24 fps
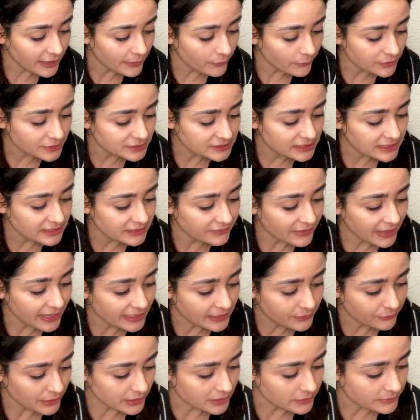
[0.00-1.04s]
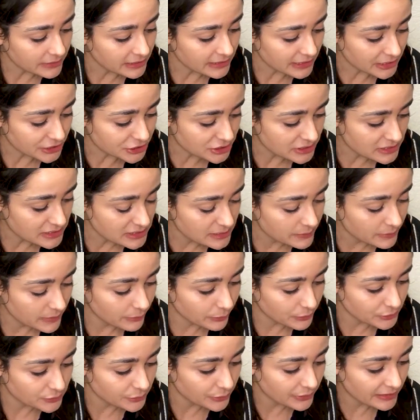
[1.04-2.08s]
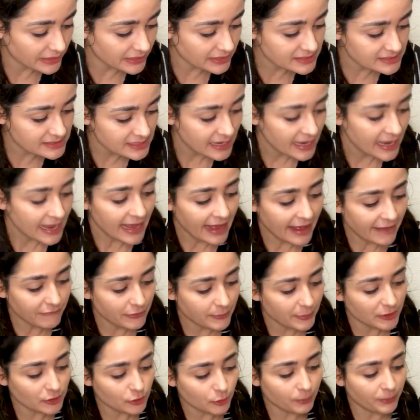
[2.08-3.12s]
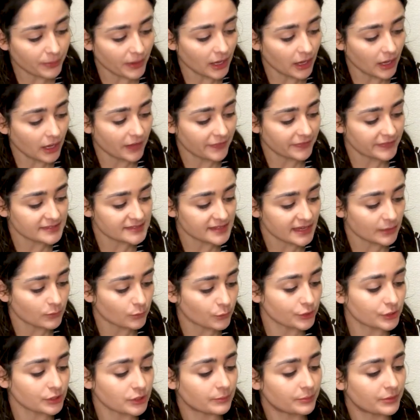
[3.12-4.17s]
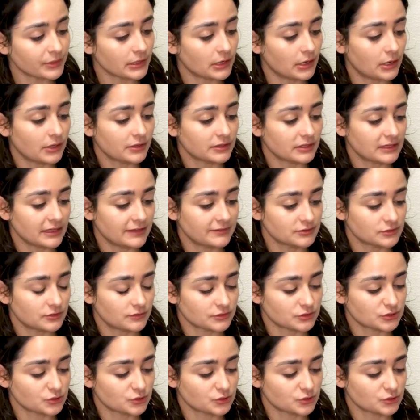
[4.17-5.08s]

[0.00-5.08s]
I were to give any recommendations to people doing this, have a little pot on the side where you can put all the leftover